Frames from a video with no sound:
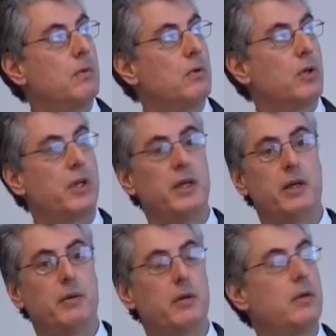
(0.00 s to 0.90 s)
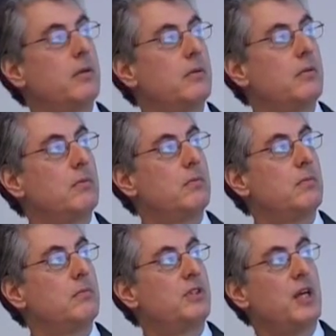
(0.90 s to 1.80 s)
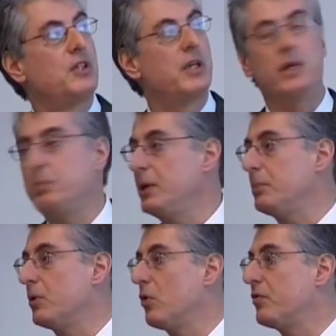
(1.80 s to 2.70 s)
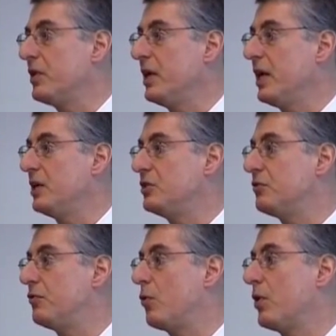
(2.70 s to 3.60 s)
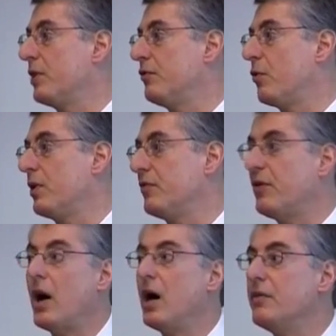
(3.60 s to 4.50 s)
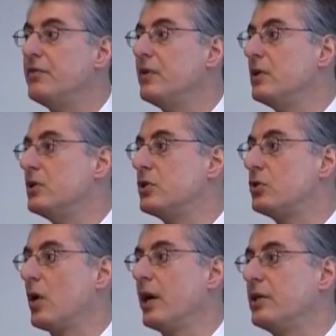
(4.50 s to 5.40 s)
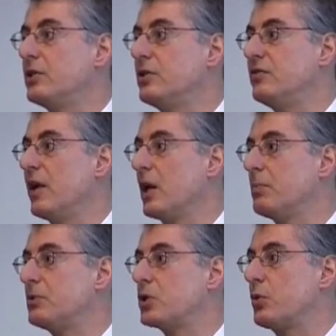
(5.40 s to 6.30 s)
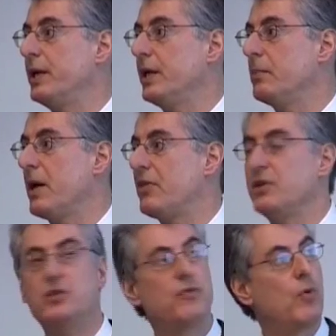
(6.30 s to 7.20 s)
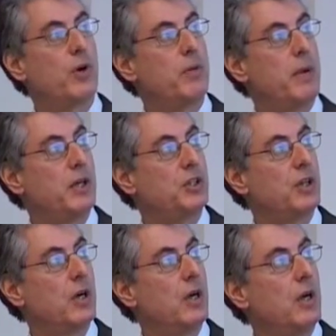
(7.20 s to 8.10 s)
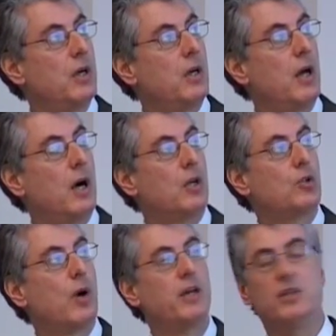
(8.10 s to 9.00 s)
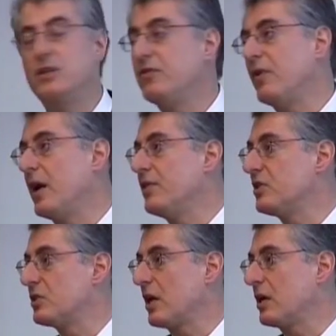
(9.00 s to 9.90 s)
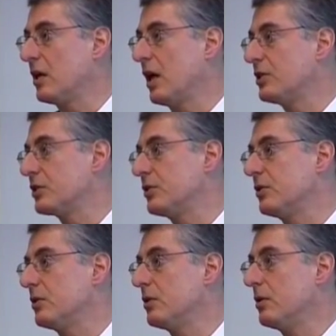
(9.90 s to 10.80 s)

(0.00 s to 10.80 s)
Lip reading: looking at essentially at people over the age of 40, 45, trying to develop screening methods for dementia, trying to define the psychological